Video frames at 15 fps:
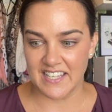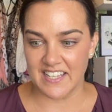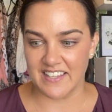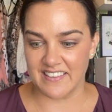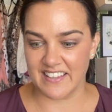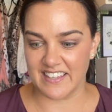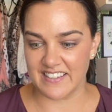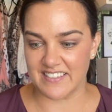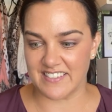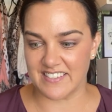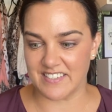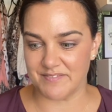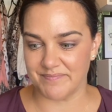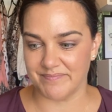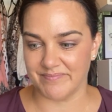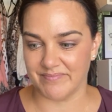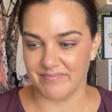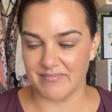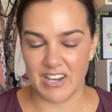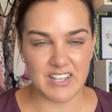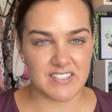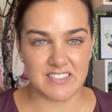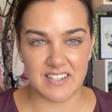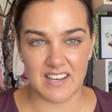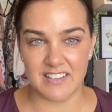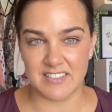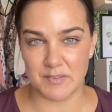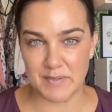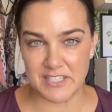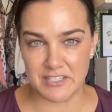that my
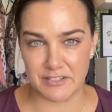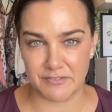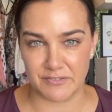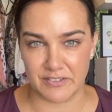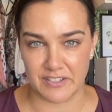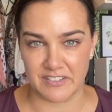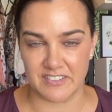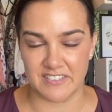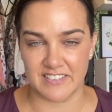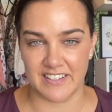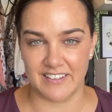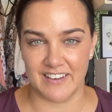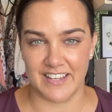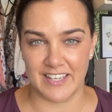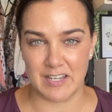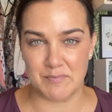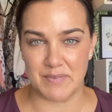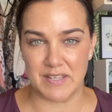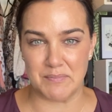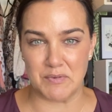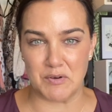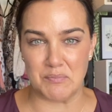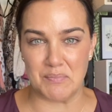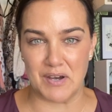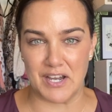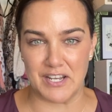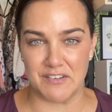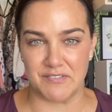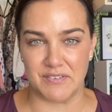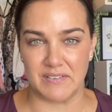style's a bit different and I can be more
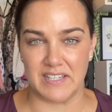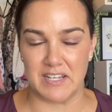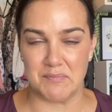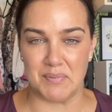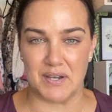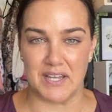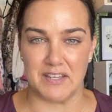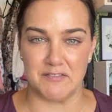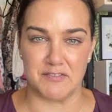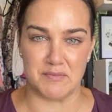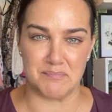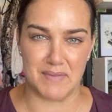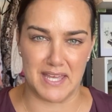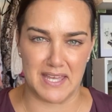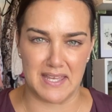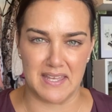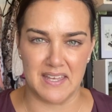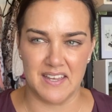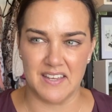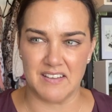mindful in buying for me